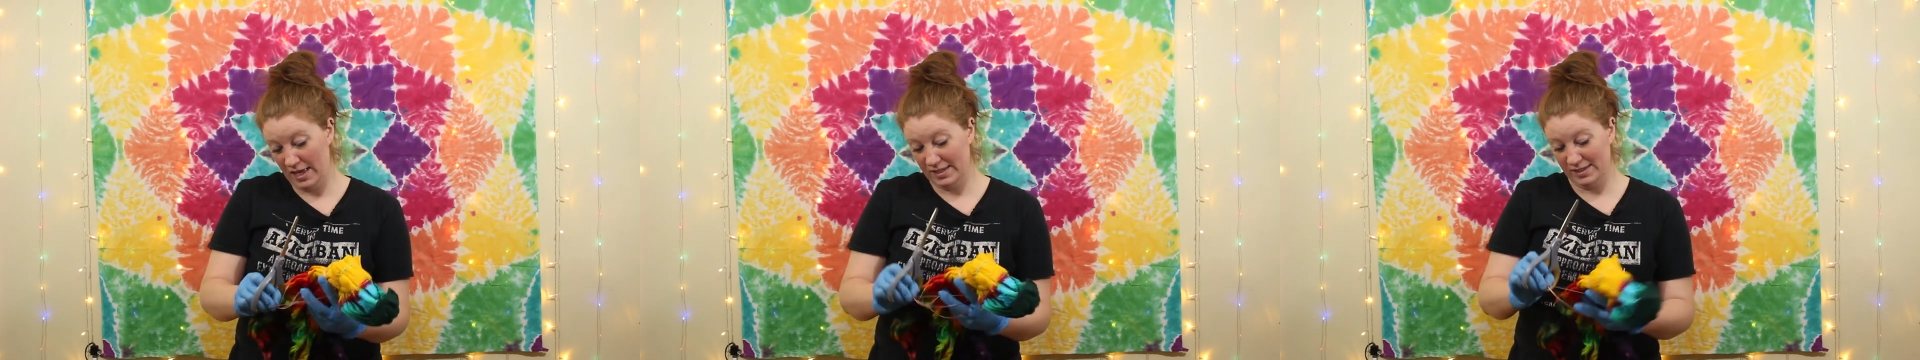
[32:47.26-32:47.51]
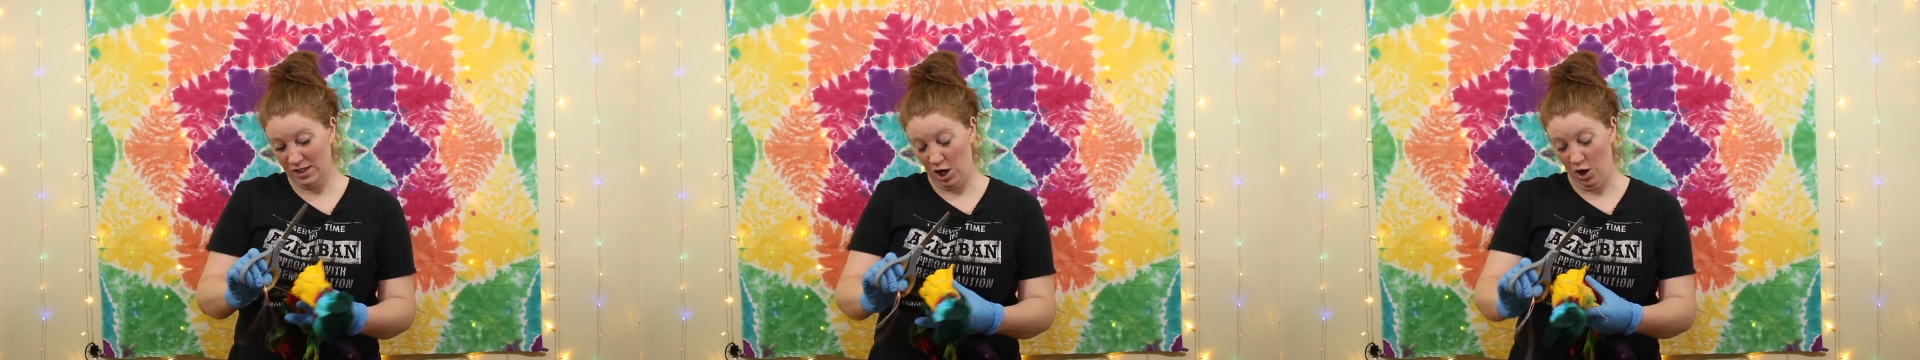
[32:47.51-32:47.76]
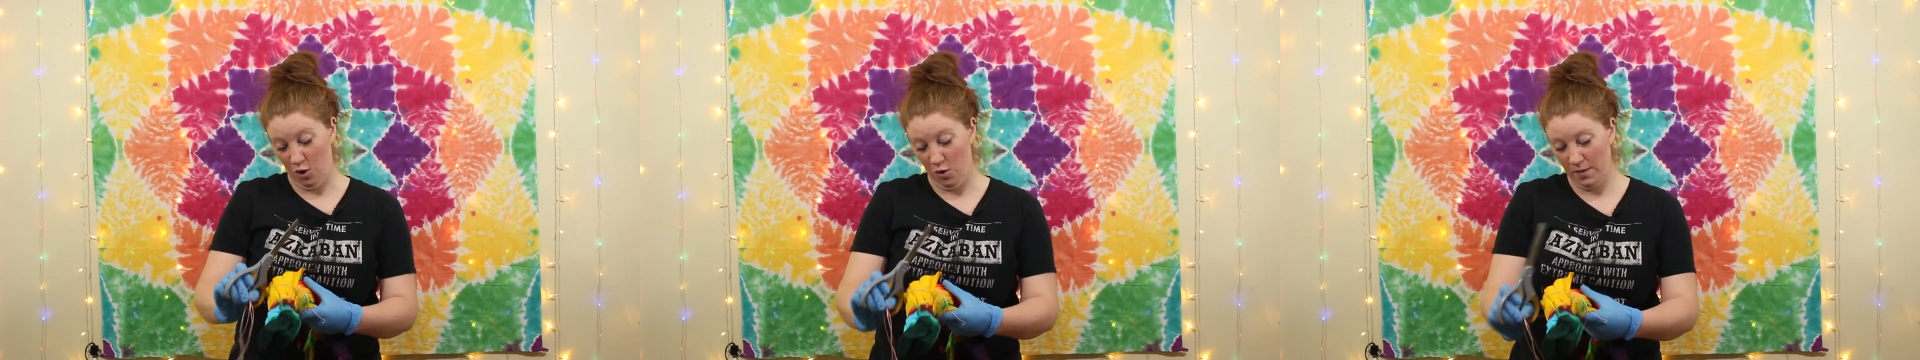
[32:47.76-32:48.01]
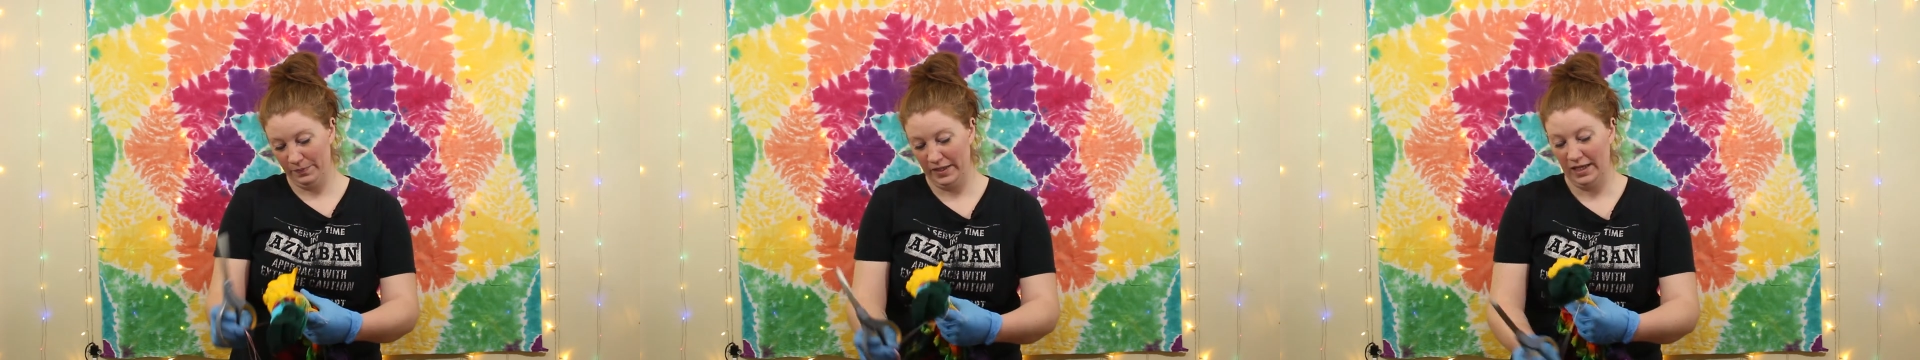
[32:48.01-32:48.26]

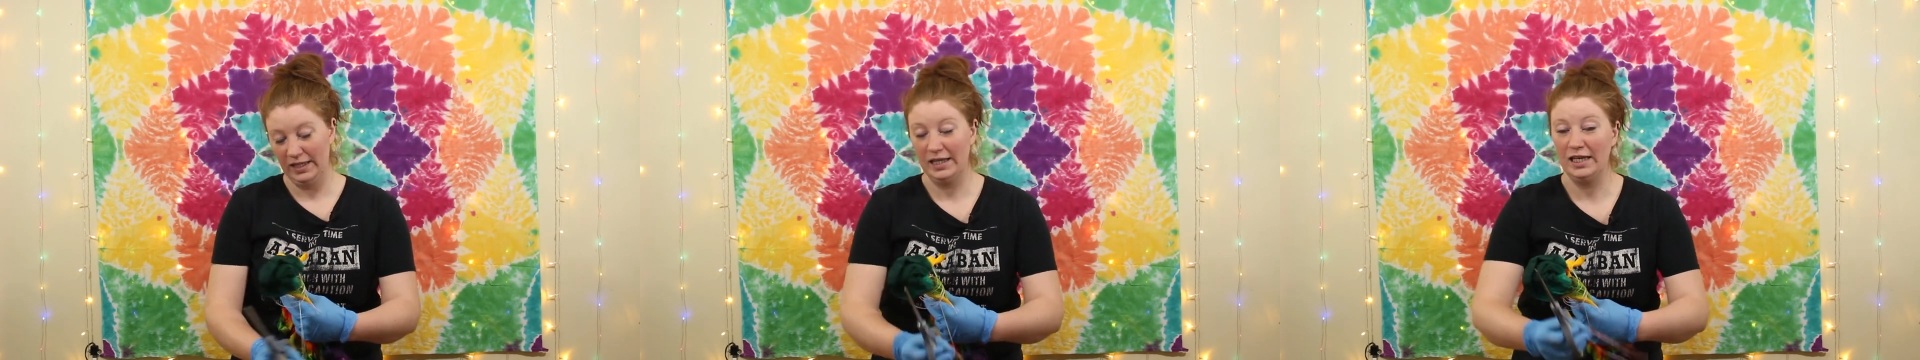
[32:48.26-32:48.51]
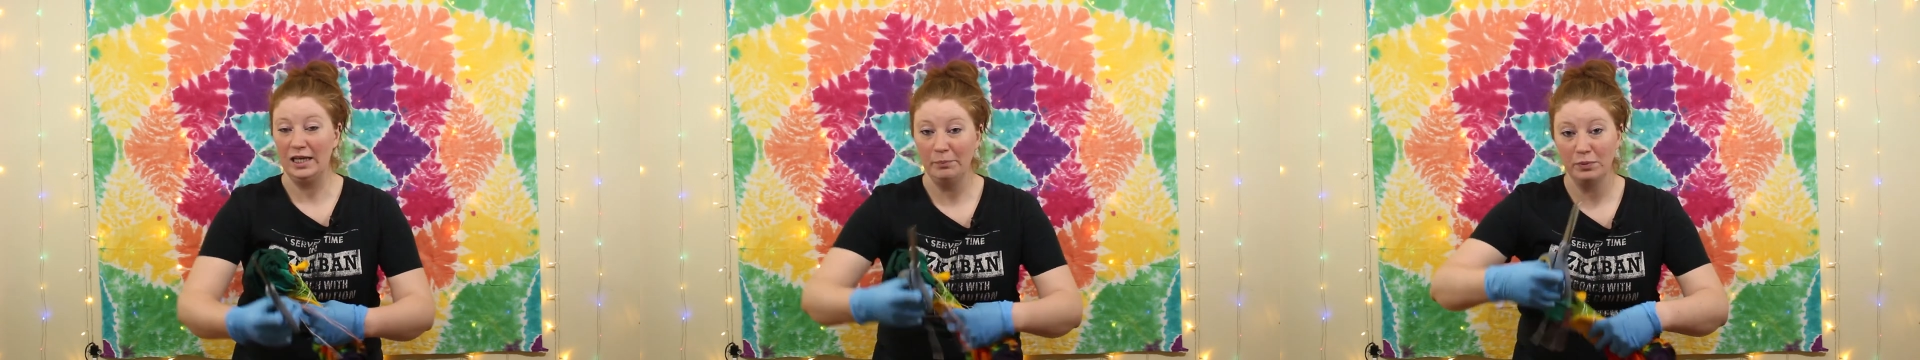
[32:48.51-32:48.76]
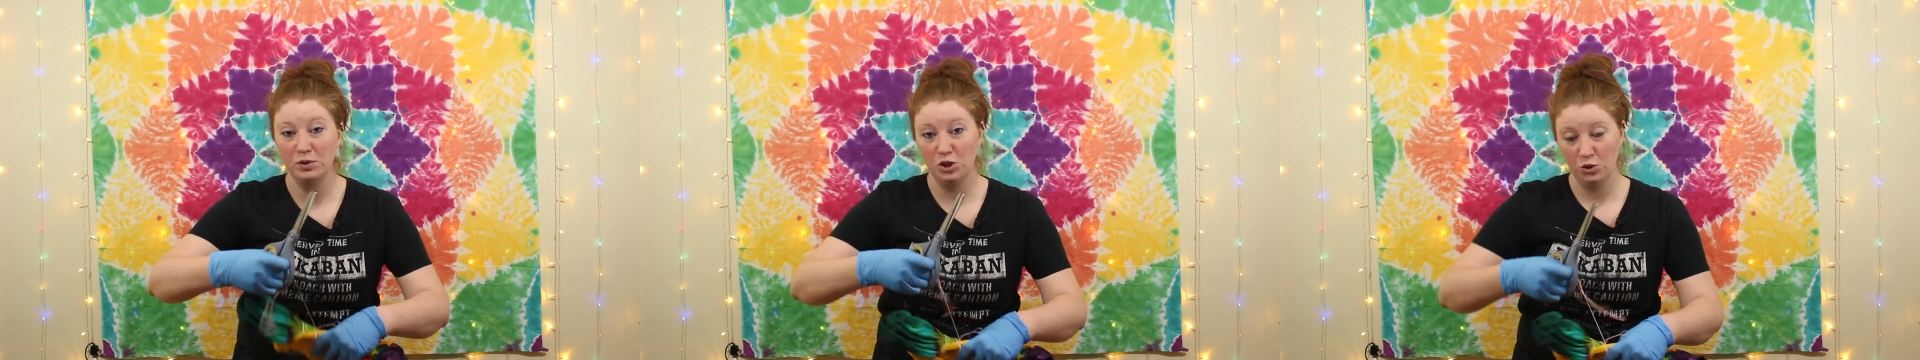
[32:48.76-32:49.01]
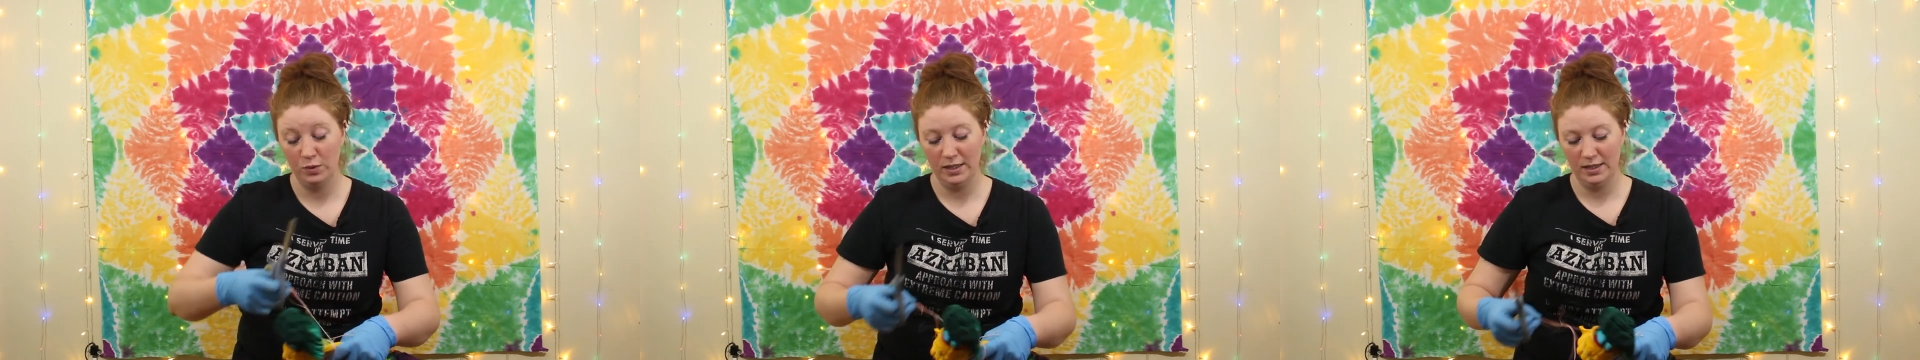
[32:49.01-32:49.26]
So keep
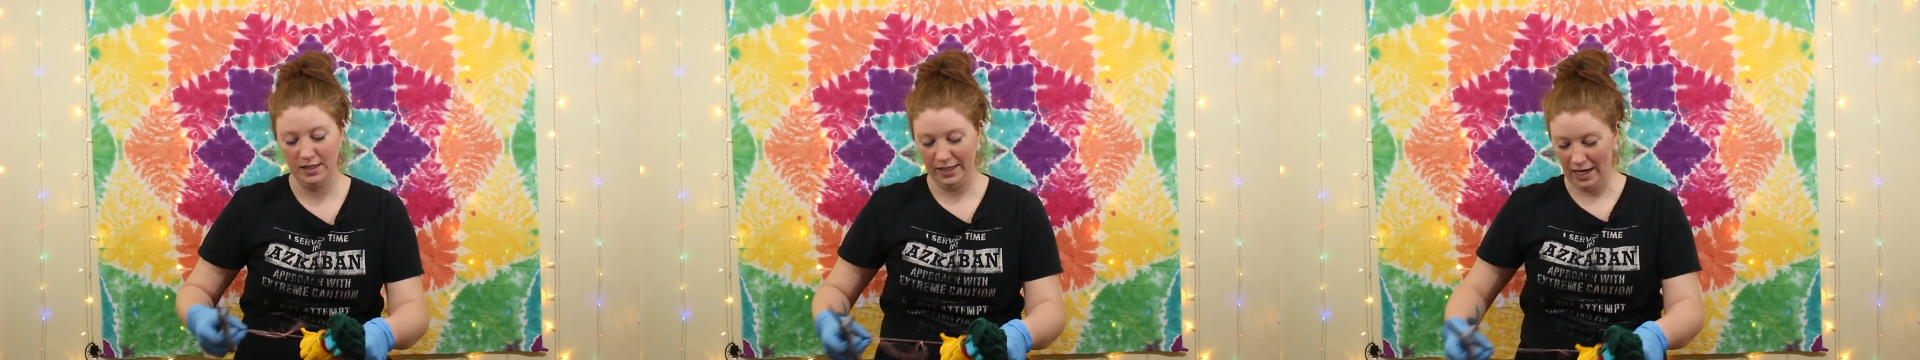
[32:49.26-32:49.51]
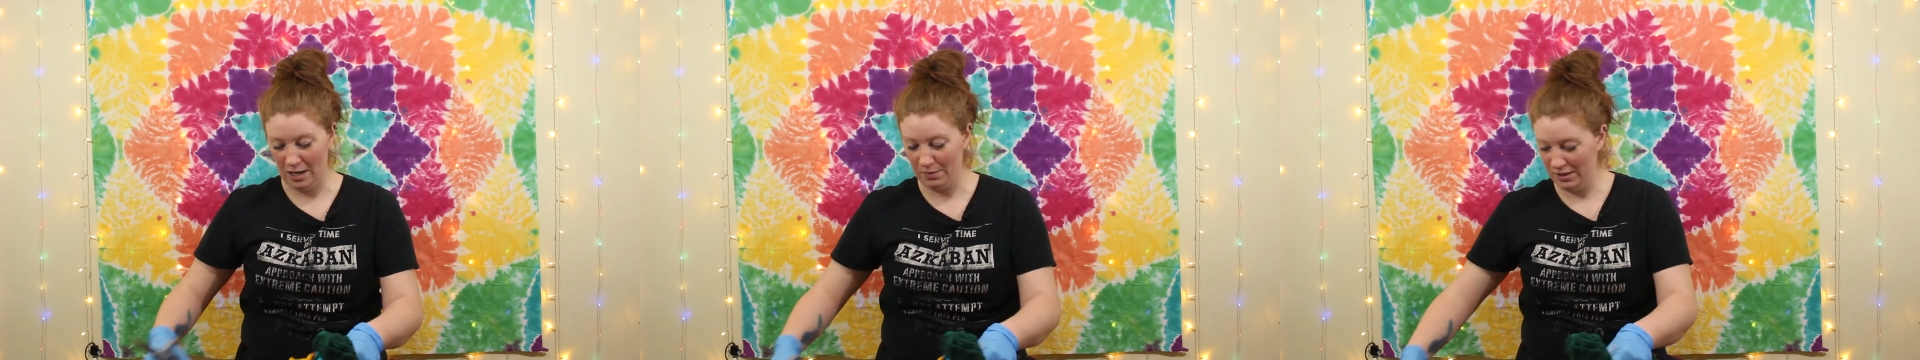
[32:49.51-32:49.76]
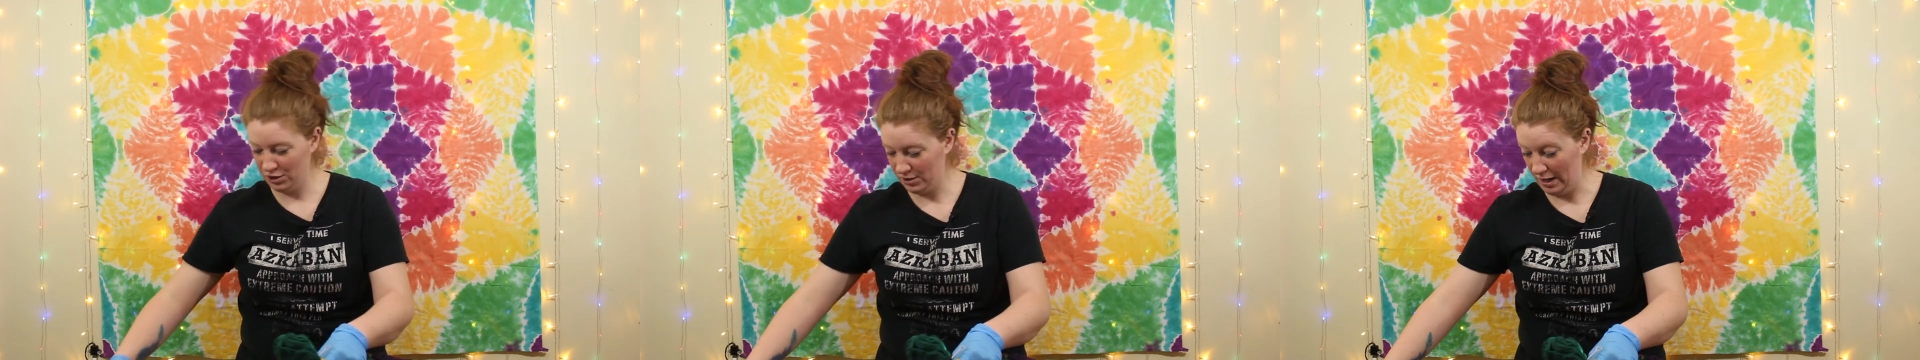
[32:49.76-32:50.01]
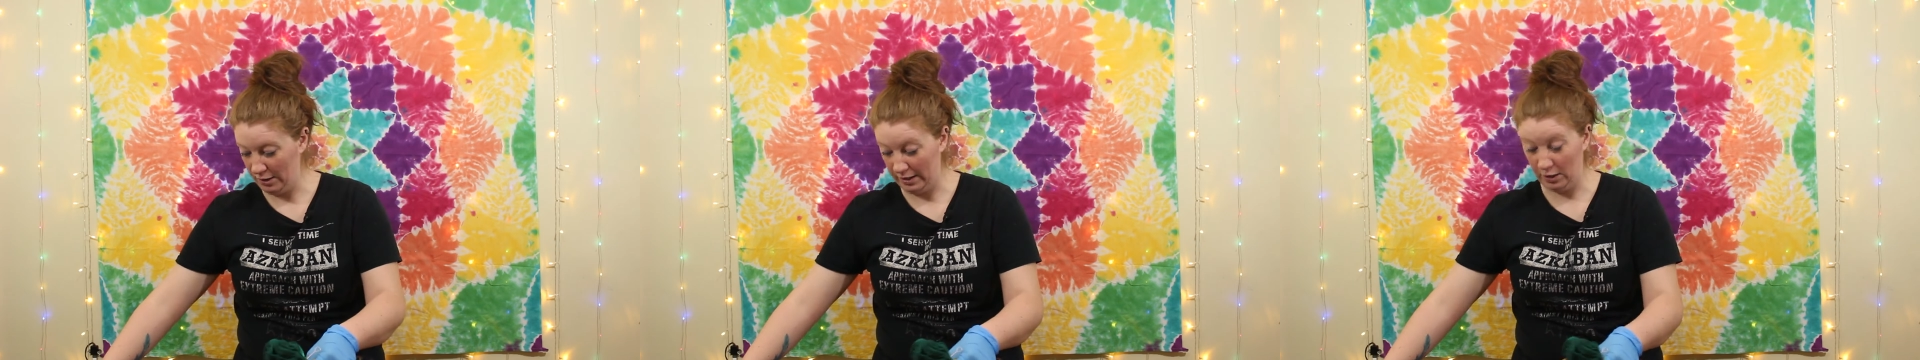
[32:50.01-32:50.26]
doing the comment
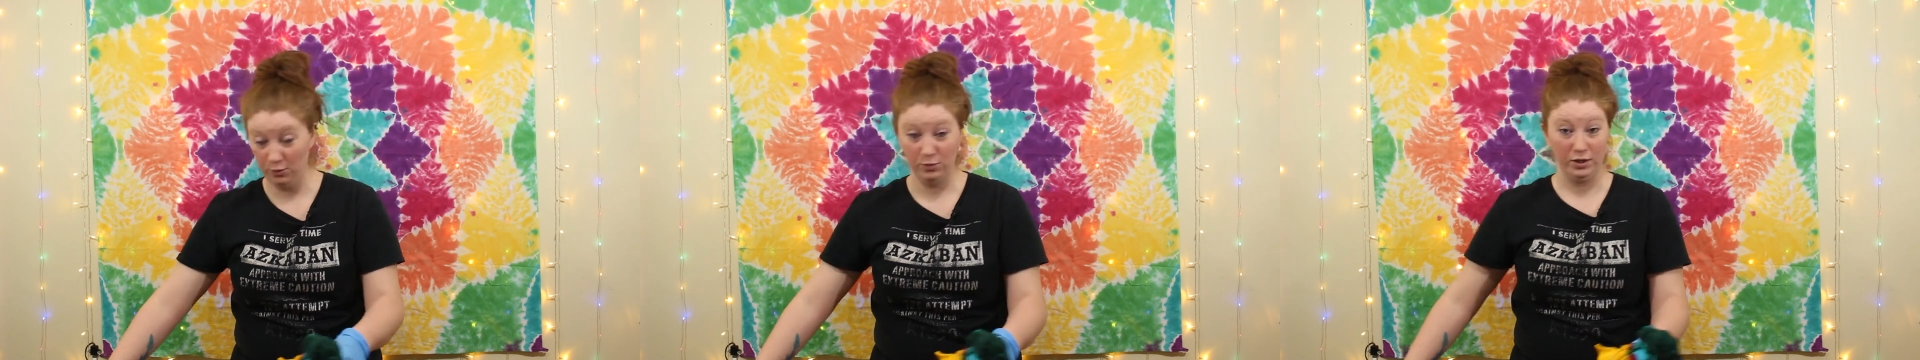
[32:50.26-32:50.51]
shout out.